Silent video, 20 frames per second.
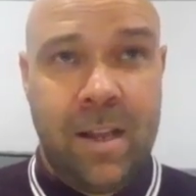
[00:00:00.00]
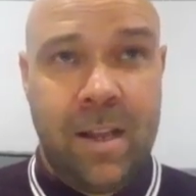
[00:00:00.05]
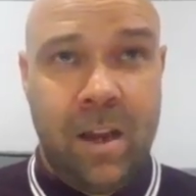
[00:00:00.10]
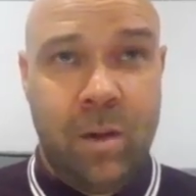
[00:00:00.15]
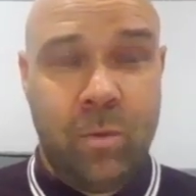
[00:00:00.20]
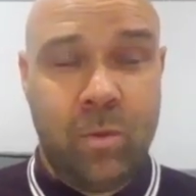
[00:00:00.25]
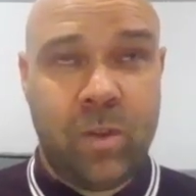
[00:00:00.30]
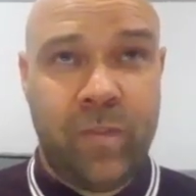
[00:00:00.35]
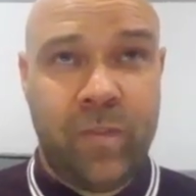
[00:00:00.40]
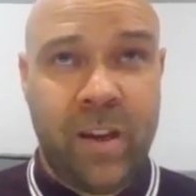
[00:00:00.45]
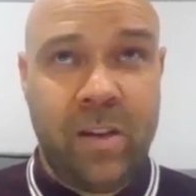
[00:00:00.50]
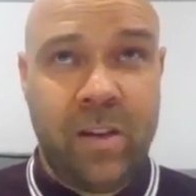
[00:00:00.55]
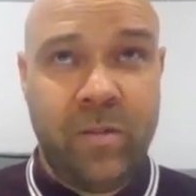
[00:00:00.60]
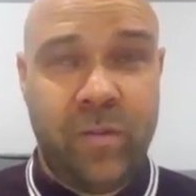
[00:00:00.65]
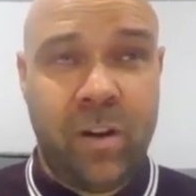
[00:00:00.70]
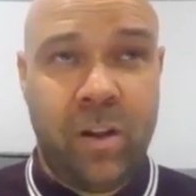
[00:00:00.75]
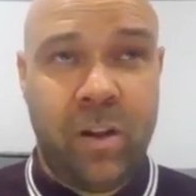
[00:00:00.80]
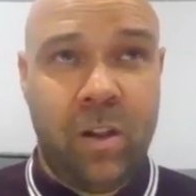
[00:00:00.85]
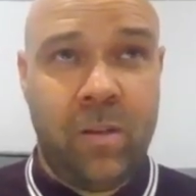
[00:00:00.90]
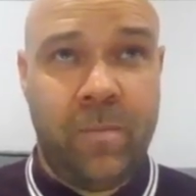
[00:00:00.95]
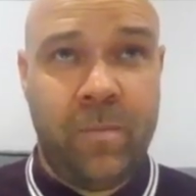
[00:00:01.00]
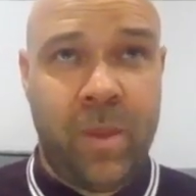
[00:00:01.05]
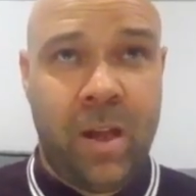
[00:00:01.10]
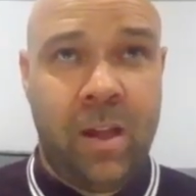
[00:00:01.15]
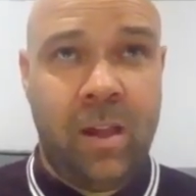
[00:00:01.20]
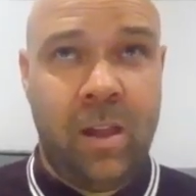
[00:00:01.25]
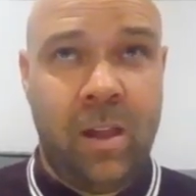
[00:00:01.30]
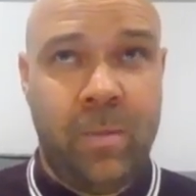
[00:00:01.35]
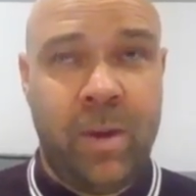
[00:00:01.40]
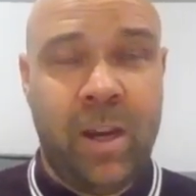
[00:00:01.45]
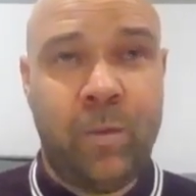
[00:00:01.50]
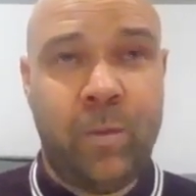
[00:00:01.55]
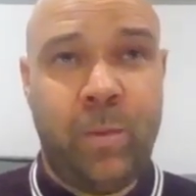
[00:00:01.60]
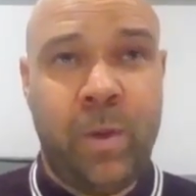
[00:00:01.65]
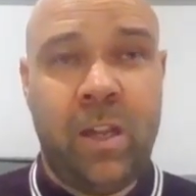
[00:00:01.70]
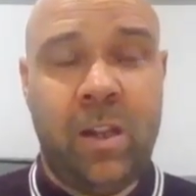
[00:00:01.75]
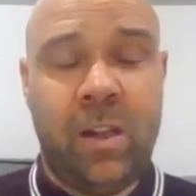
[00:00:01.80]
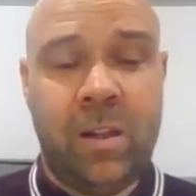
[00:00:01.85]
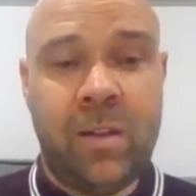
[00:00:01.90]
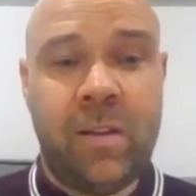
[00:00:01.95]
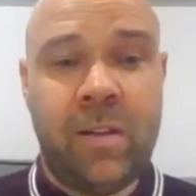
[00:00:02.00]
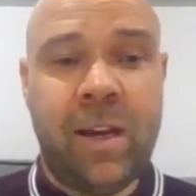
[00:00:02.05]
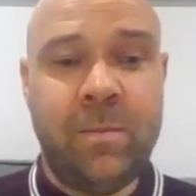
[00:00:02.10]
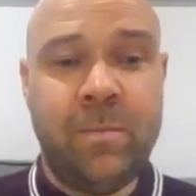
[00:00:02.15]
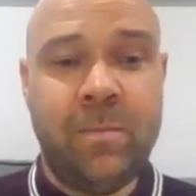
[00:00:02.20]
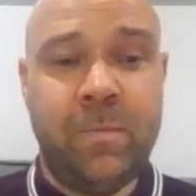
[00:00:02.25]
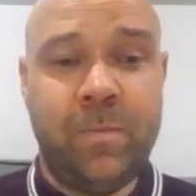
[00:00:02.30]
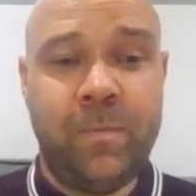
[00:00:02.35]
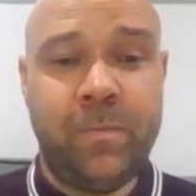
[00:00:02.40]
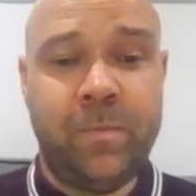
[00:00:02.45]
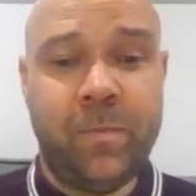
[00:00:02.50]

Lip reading: It was fine for a limited period of time.